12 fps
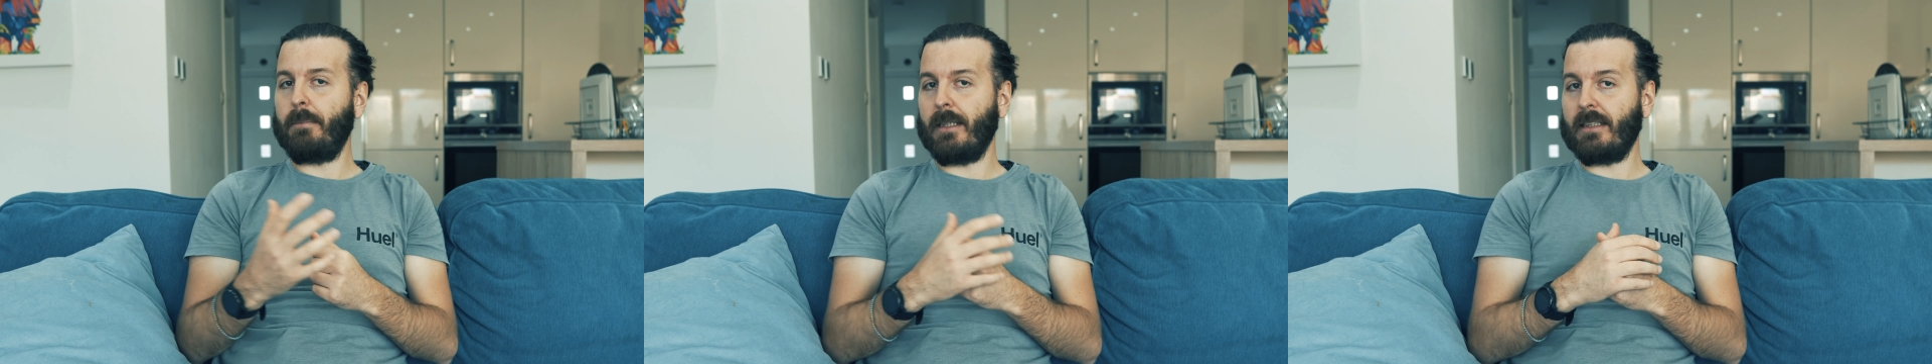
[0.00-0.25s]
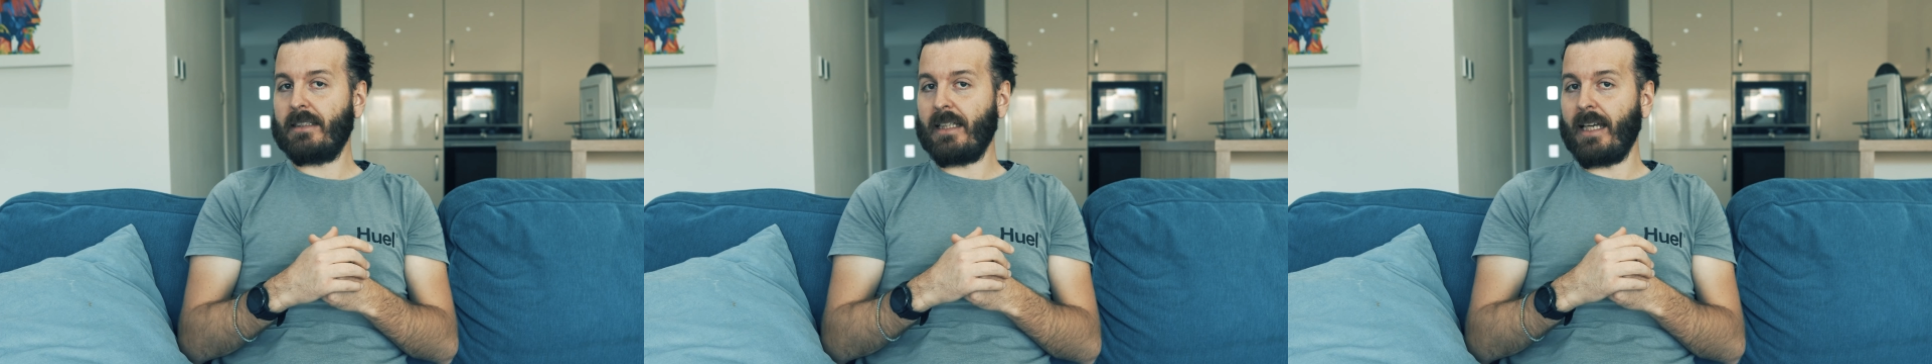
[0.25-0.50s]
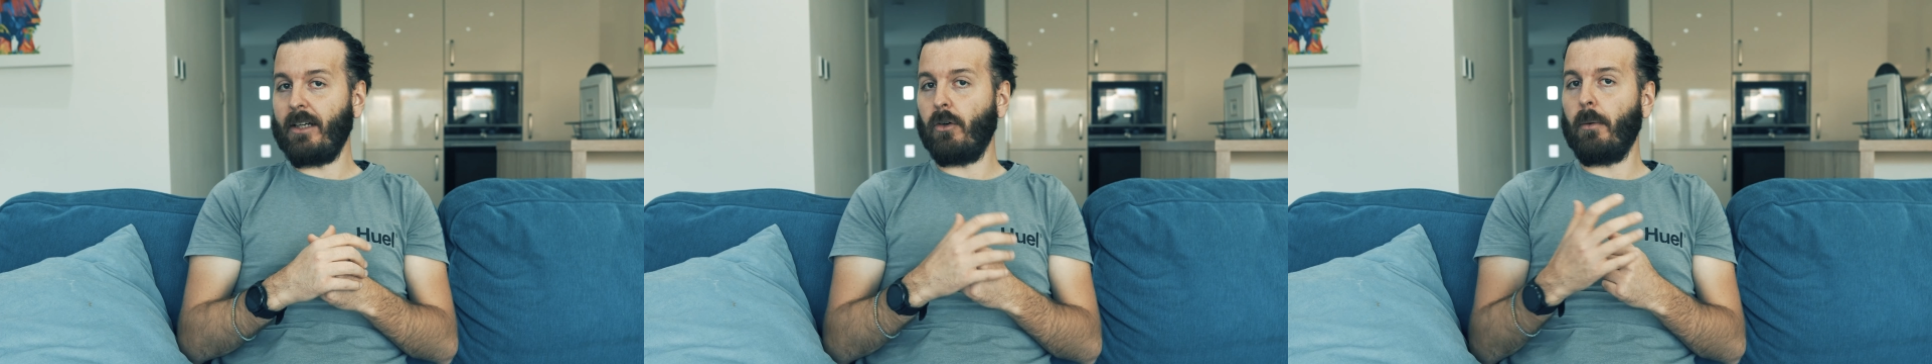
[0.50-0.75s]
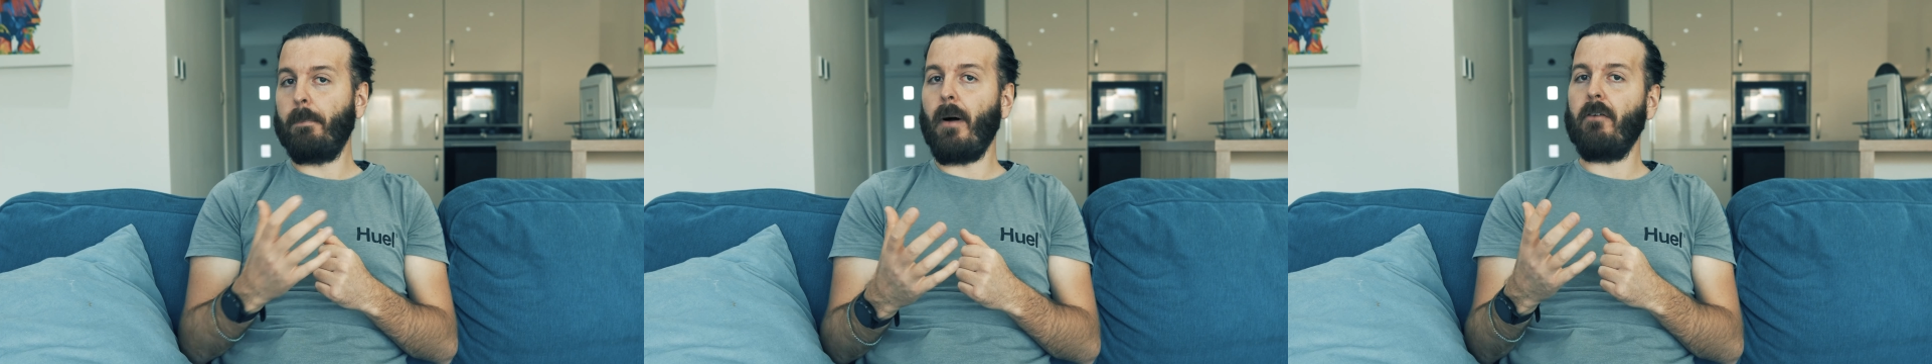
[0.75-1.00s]
be a C or
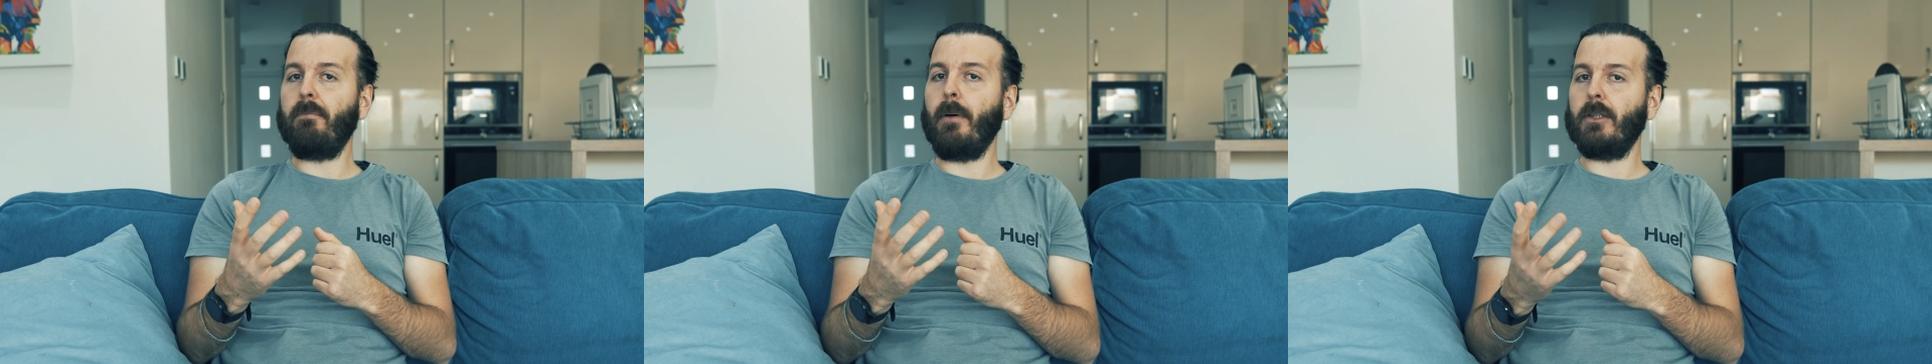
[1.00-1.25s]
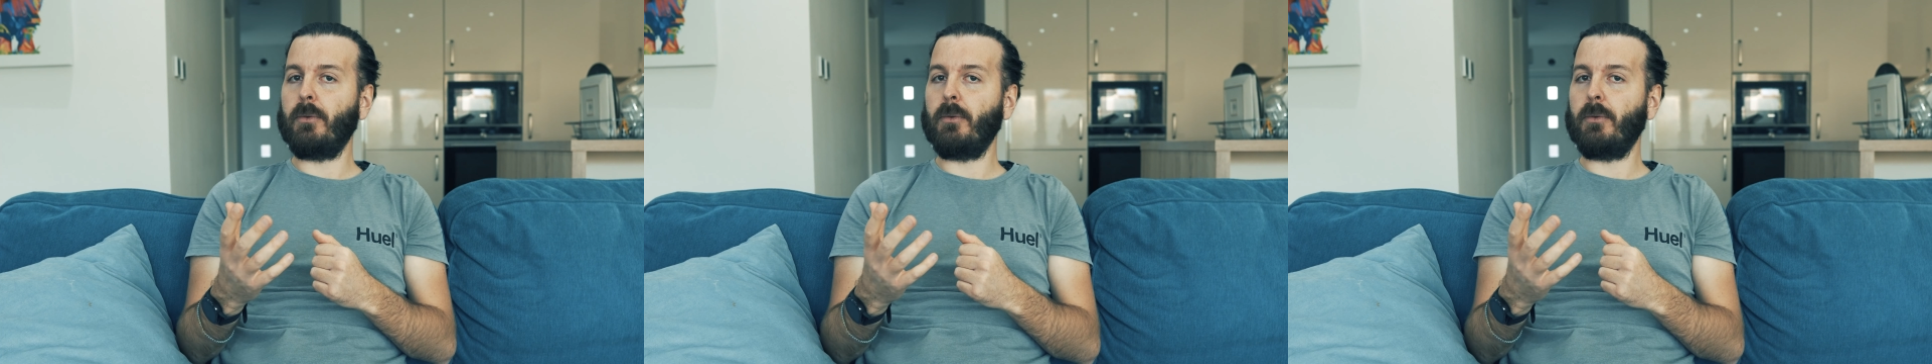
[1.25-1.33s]
above by